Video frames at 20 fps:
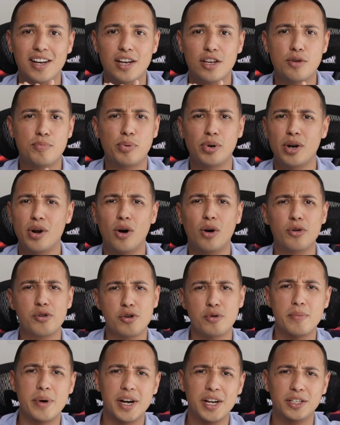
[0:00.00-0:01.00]
You're putting all
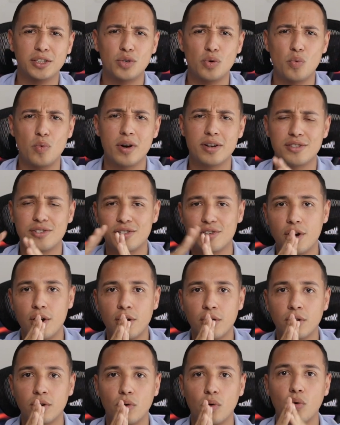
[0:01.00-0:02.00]
your money into one
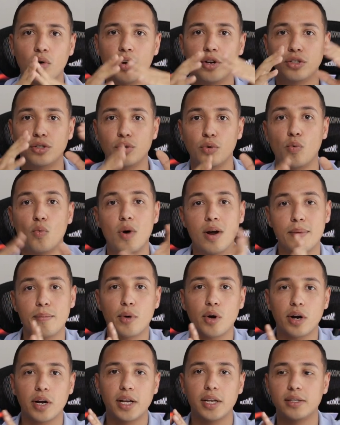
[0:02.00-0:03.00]
stock or into one
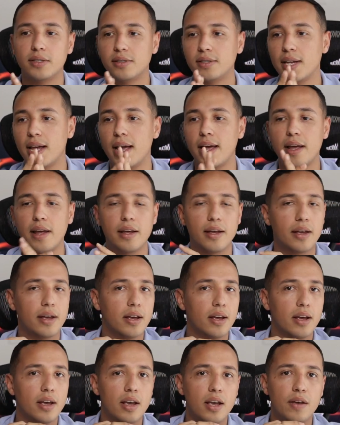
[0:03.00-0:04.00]
market. Say
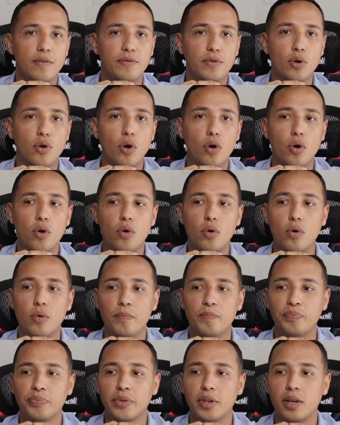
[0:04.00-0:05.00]
if you
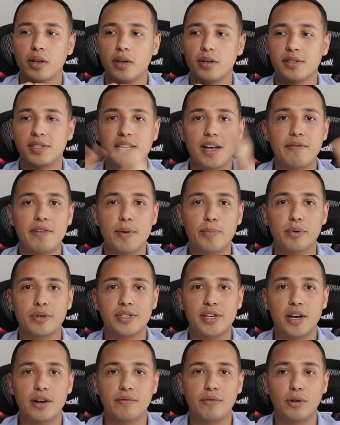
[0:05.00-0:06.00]
go
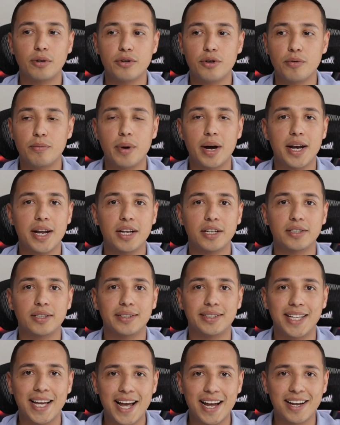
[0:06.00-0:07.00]
70% of all your money into
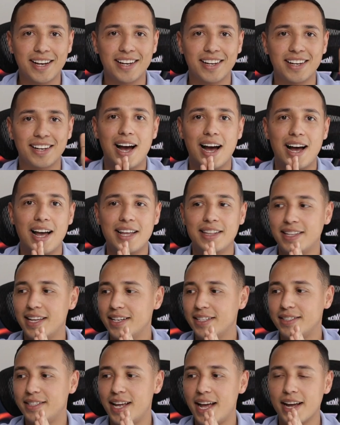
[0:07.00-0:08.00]
tech and
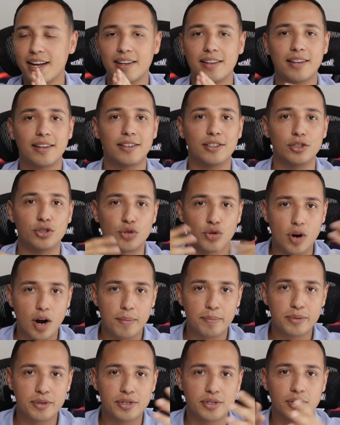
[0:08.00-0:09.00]
then tech
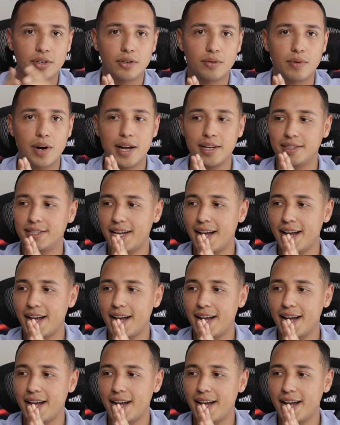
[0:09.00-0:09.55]
drops, right?